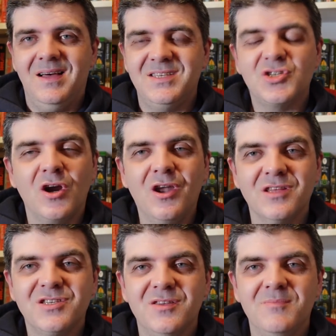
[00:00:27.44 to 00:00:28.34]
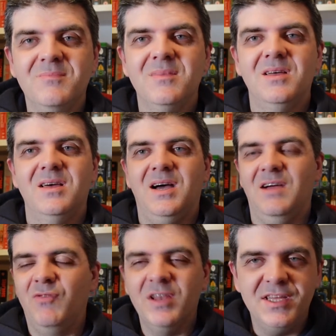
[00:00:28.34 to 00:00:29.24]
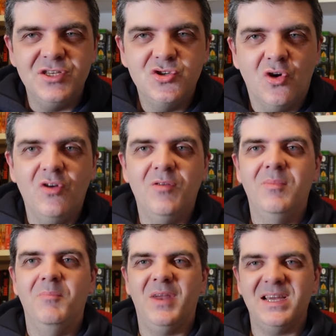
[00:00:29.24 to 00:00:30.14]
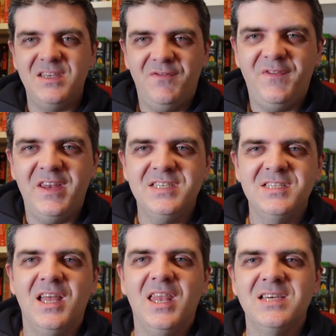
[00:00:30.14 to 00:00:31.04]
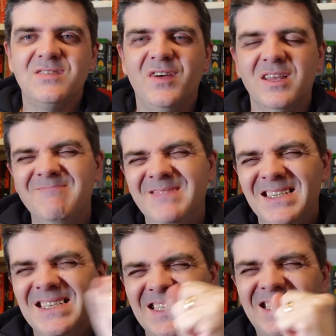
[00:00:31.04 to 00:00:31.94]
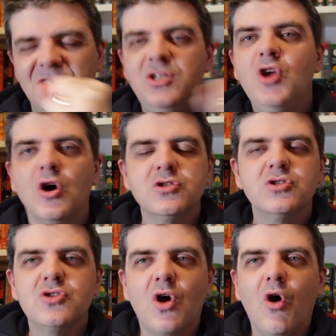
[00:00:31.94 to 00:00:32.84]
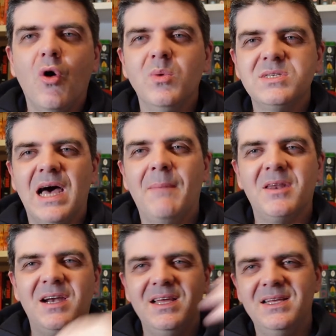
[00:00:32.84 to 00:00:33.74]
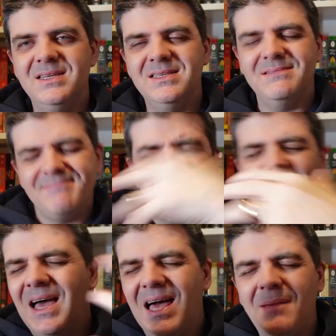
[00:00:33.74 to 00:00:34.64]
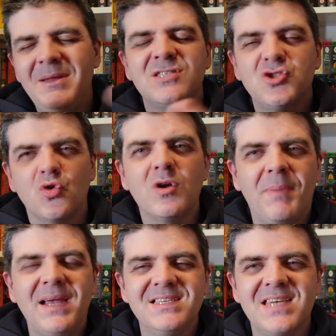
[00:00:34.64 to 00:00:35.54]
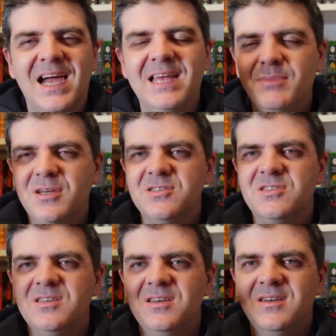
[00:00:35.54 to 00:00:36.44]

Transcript: I start lots of them, I really enjoy them, but actually finishing that last film doesn't always happen and it and I mean, it's sort of by design because